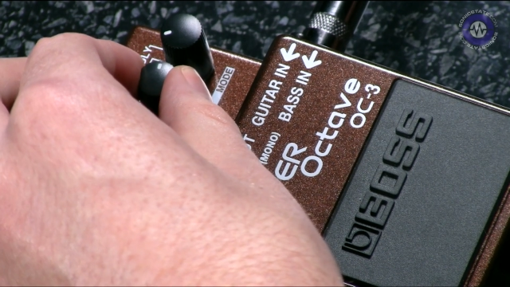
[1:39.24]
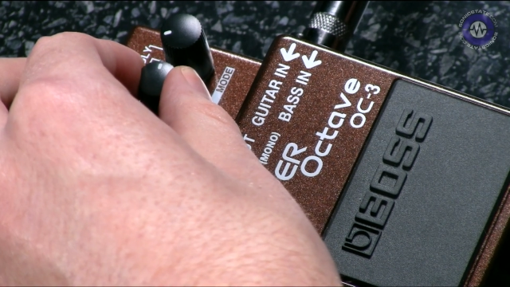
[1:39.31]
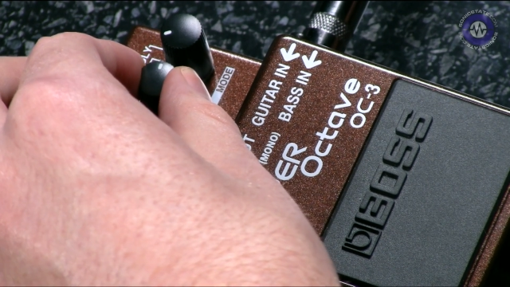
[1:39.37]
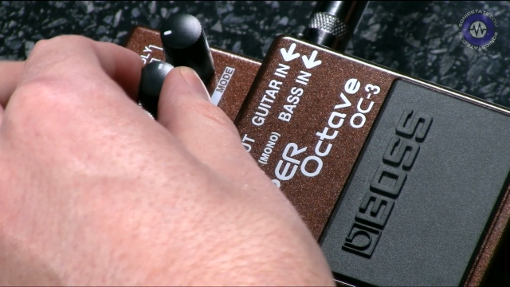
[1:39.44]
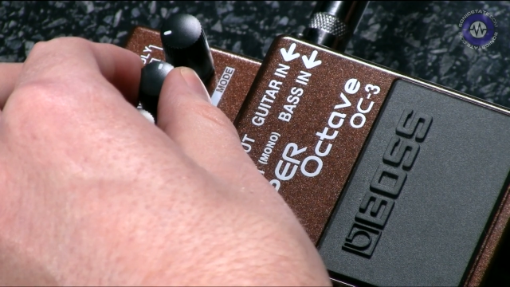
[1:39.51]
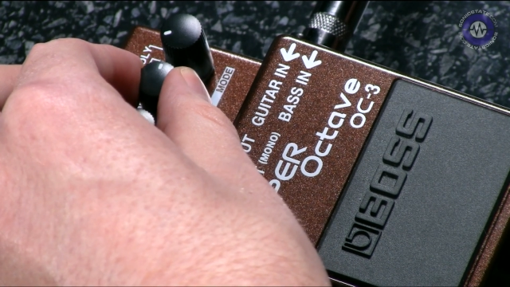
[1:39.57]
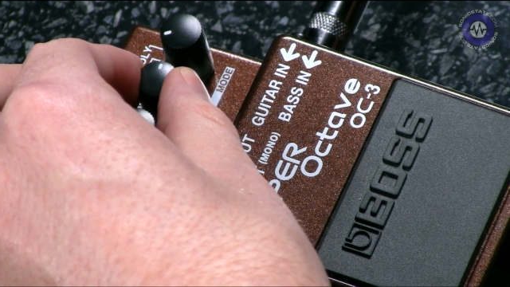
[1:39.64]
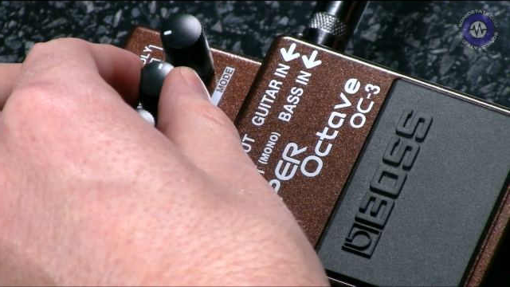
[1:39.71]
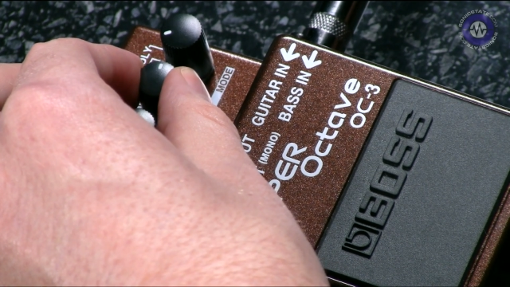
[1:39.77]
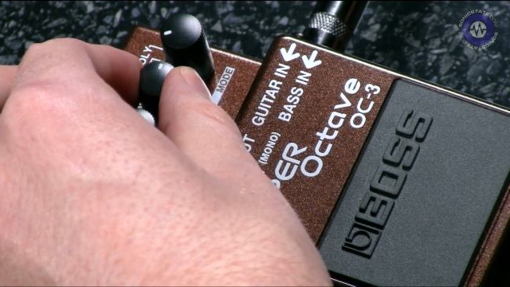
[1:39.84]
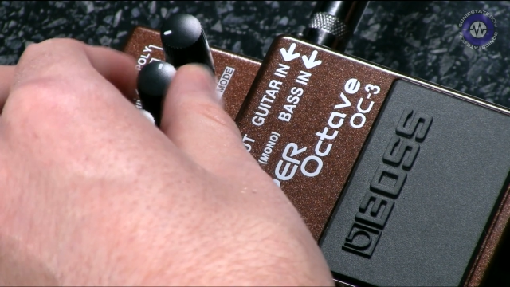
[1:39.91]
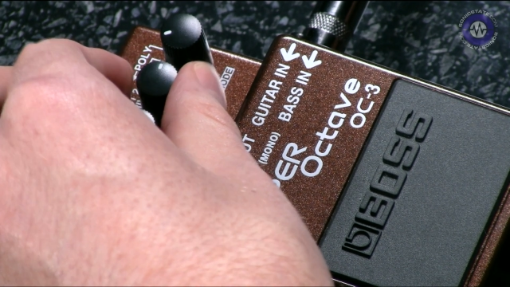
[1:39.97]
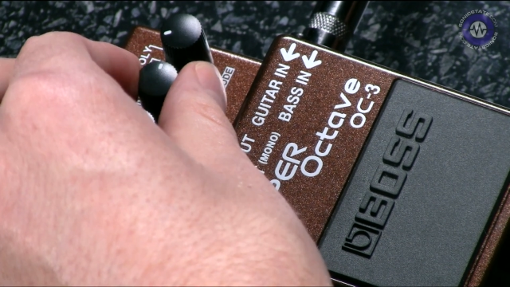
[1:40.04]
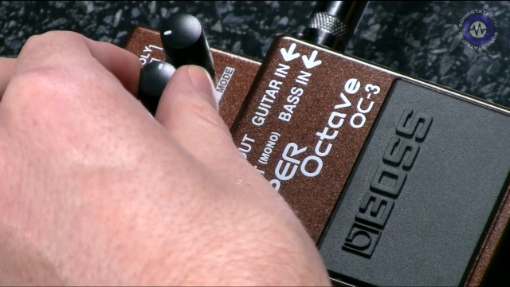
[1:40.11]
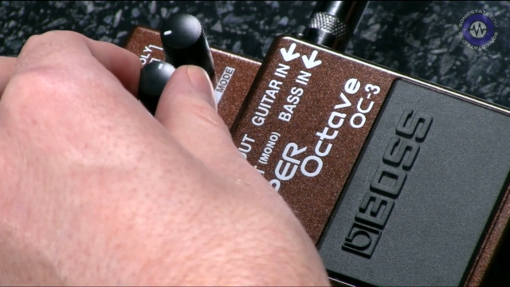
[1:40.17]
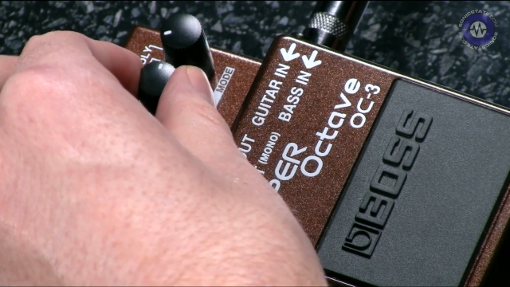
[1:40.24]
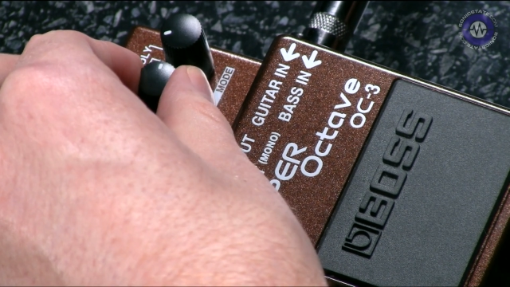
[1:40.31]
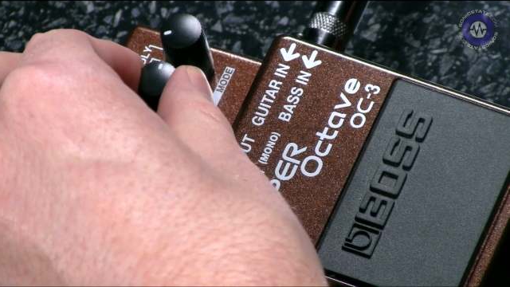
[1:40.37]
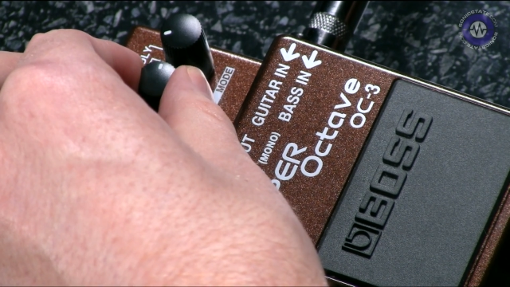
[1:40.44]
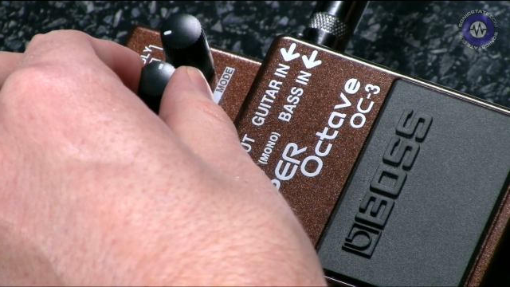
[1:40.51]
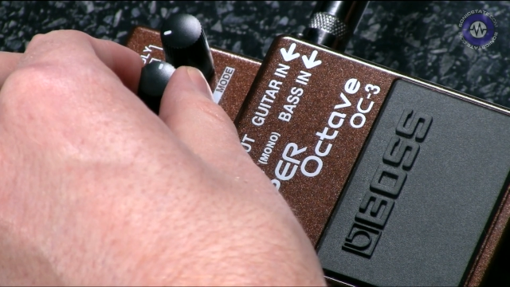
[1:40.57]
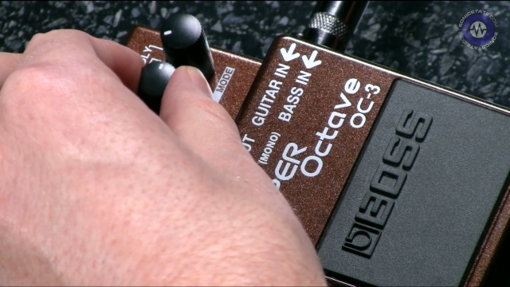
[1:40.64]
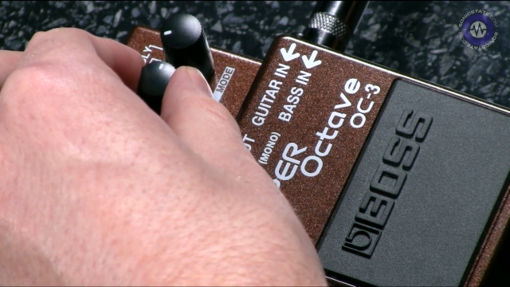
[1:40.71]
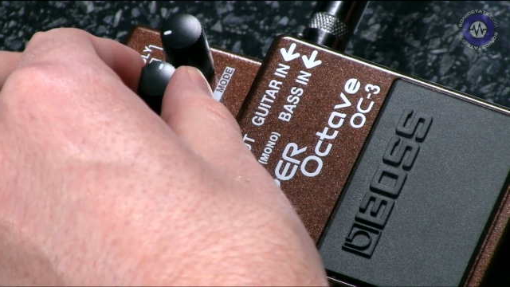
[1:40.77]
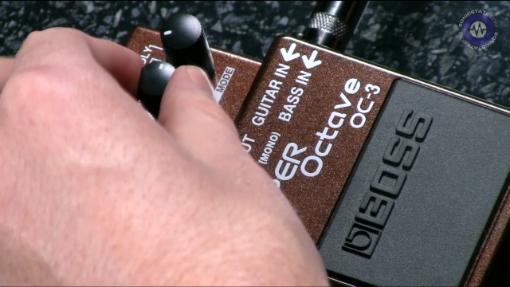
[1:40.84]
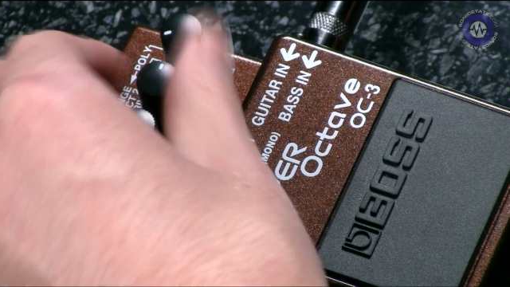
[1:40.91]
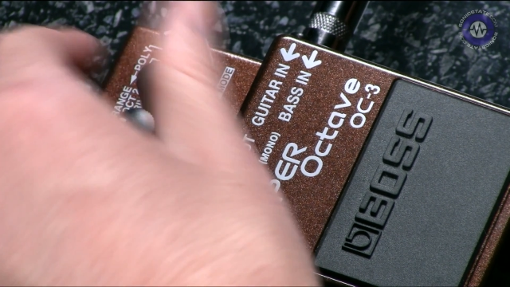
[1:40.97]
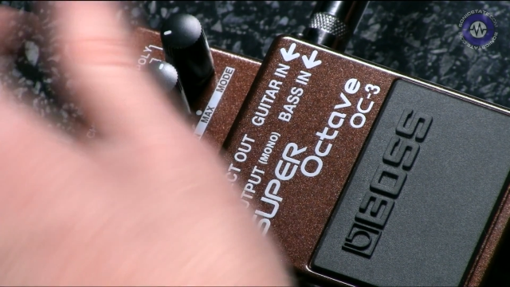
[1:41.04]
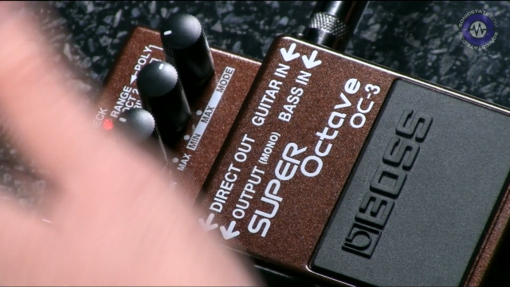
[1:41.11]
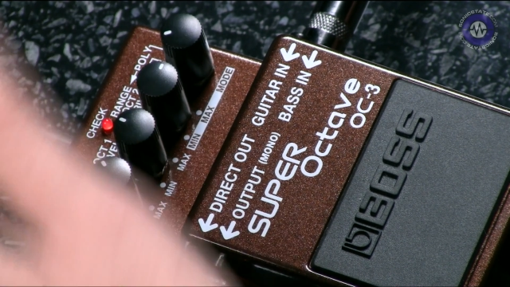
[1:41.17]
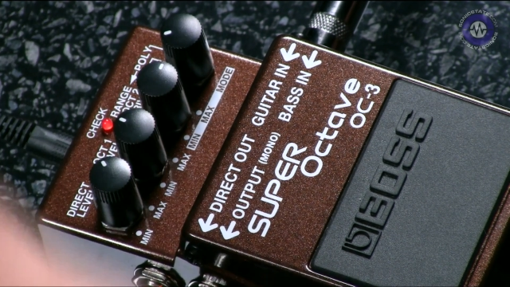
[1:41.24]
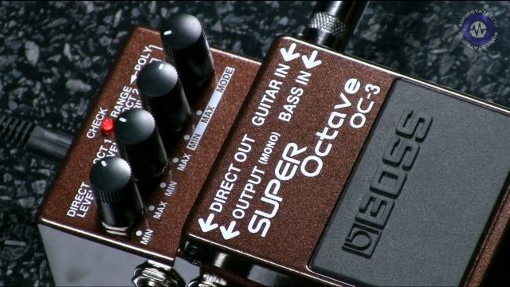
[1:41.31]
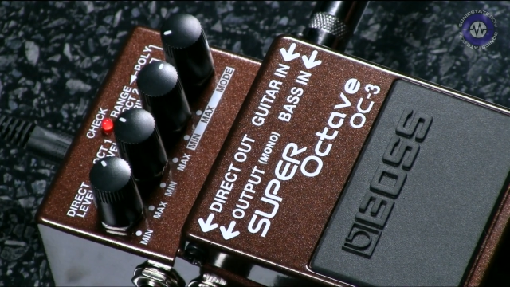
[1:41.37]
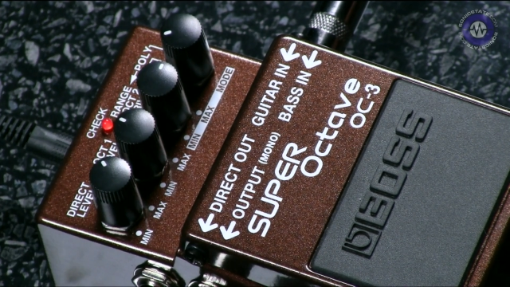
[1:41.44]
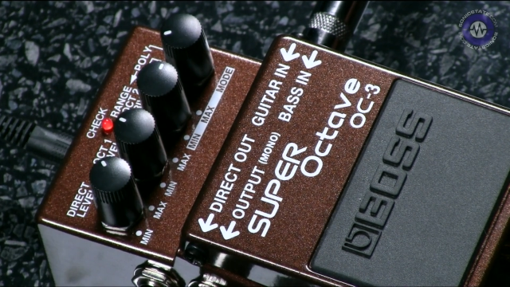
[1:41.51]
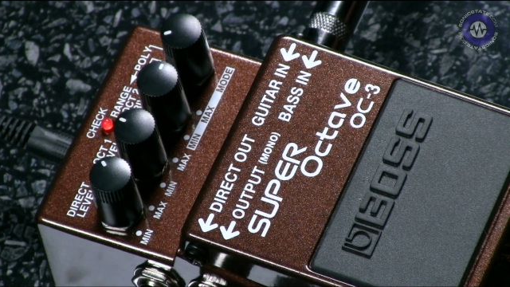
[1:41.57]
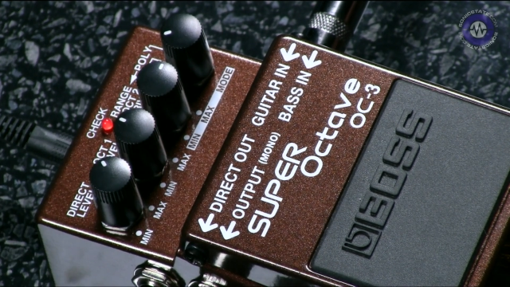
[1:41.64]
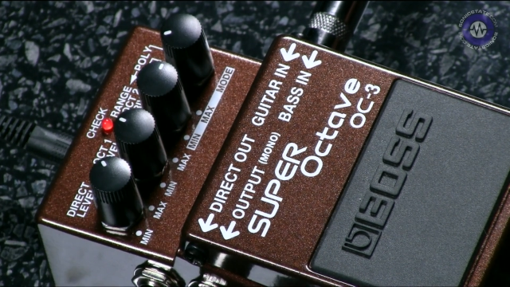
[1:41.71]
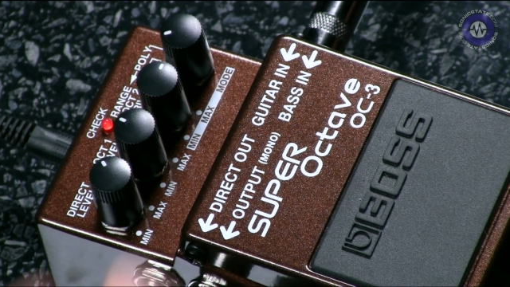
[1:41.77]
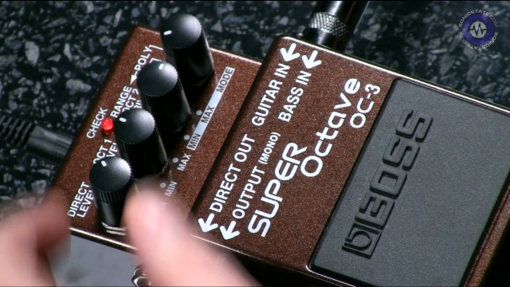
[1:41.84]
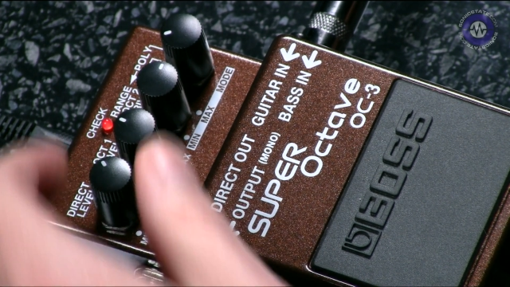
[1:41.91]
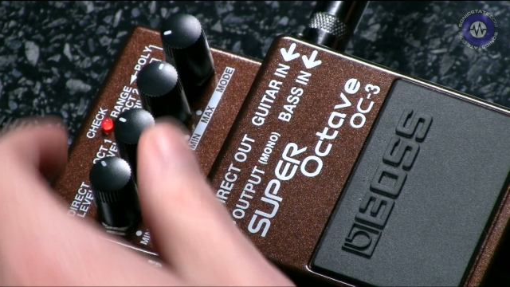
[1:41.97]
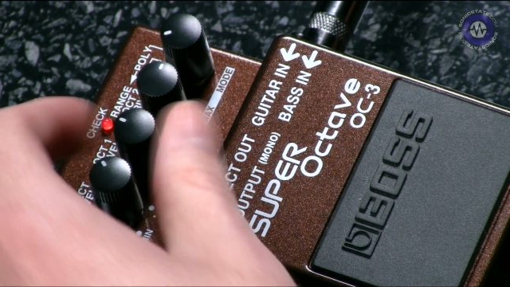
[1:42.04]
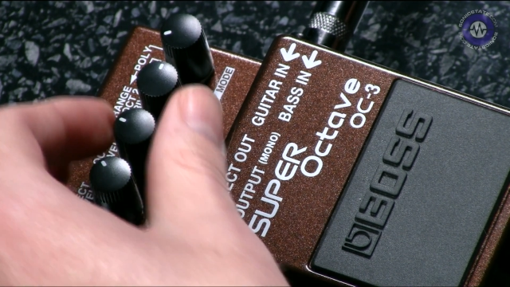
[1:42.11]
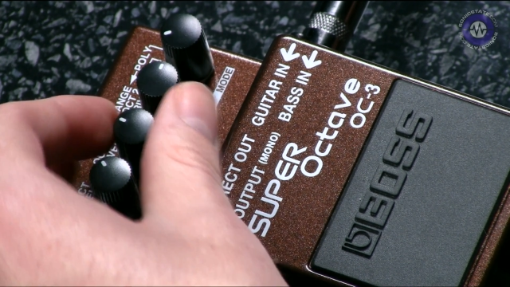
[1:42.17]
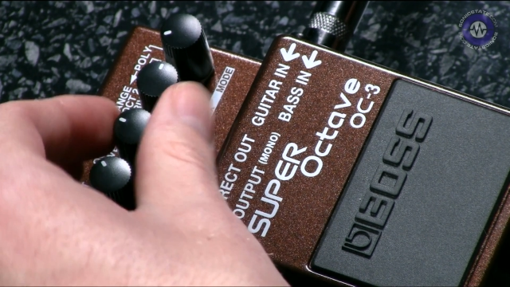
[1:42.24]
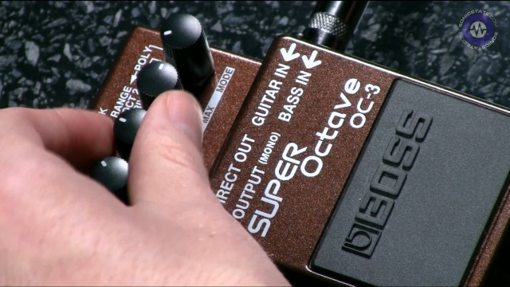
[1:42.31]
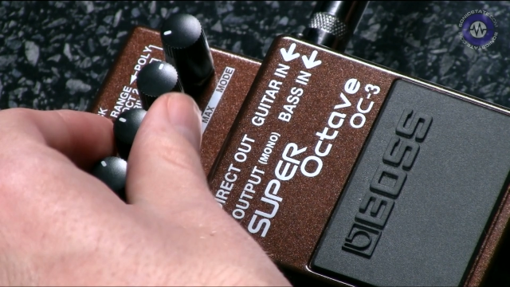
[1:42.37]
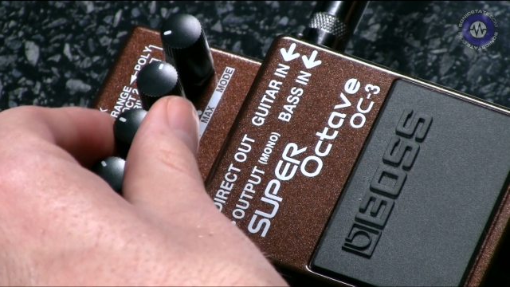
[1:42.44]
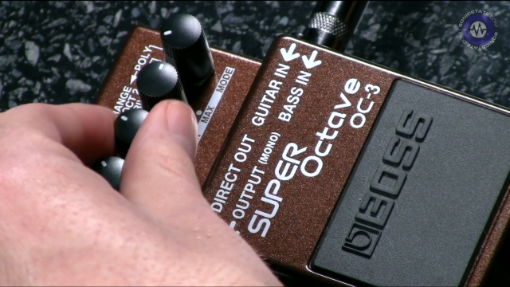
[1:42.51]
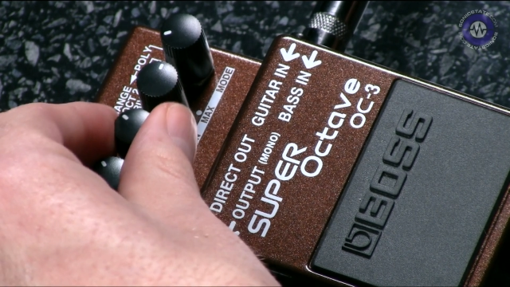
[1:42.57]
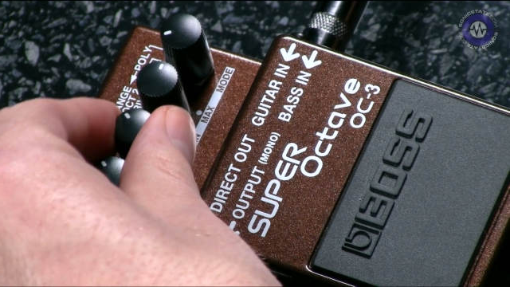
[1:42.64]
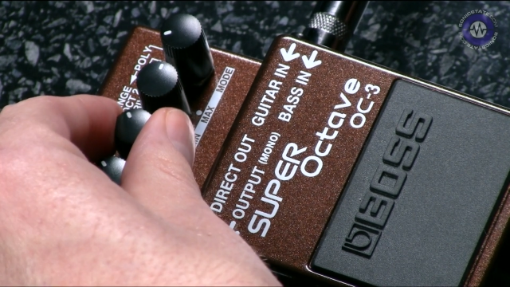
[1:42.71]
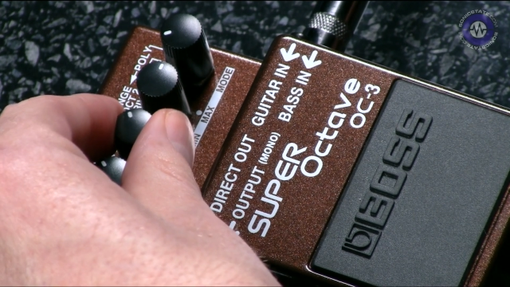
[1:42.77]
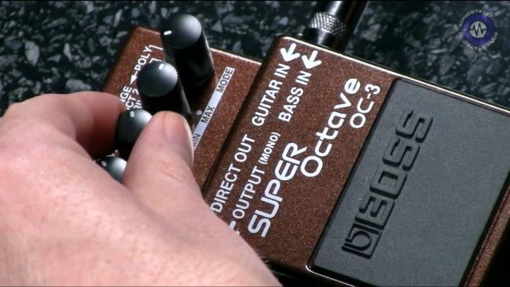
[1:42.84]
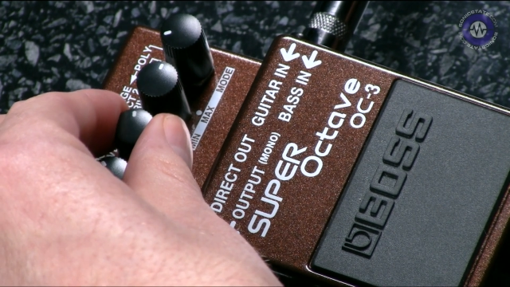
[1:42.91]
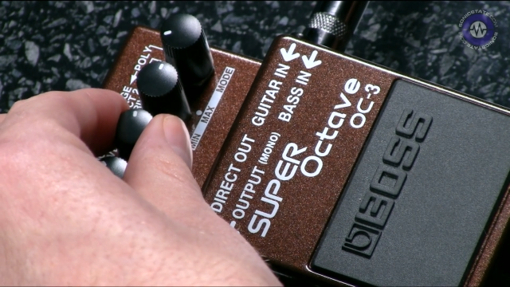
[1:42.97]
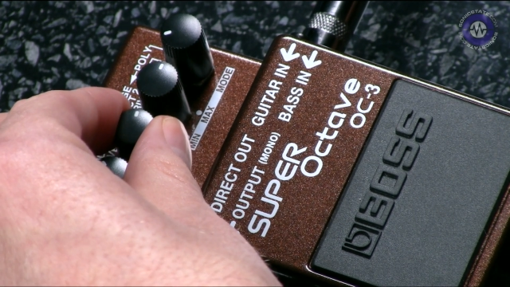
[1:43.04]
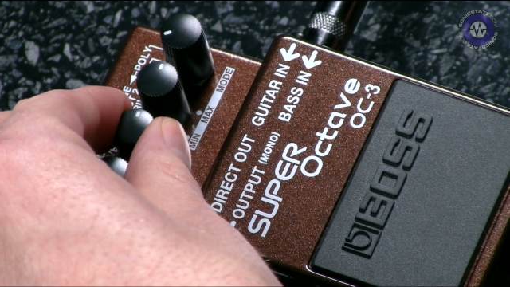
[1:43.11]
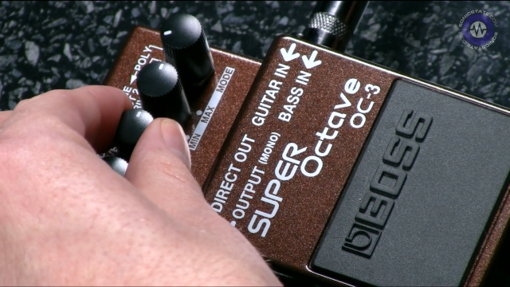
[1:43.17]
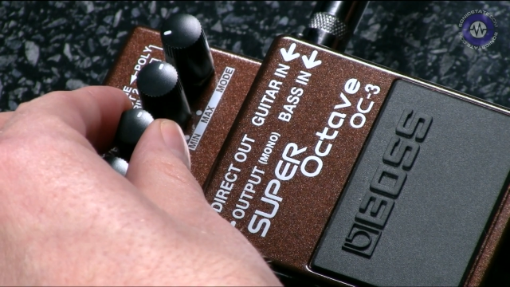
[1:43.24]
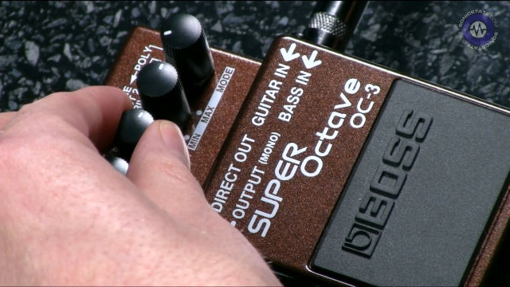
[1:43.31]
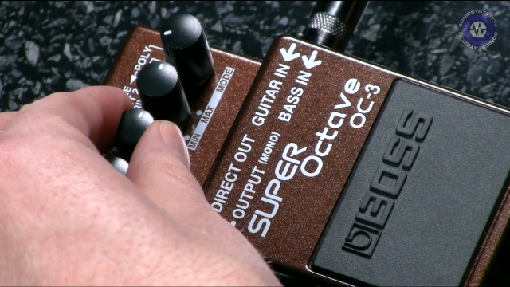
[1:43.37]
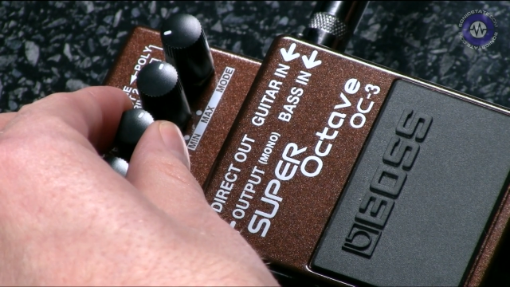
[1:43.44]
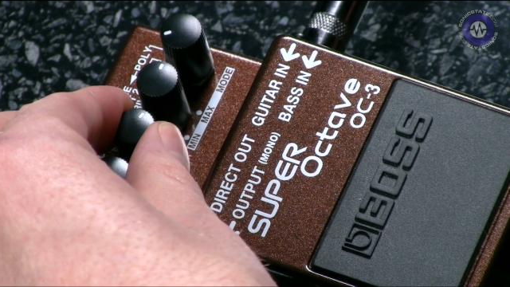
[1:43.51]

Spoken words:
[unreadable: no face in view]